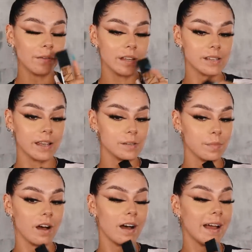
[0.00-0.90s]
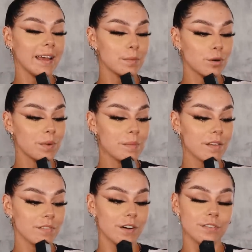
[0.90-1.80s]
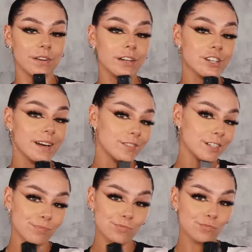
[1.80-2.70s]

This is probably my favorite foundation ever.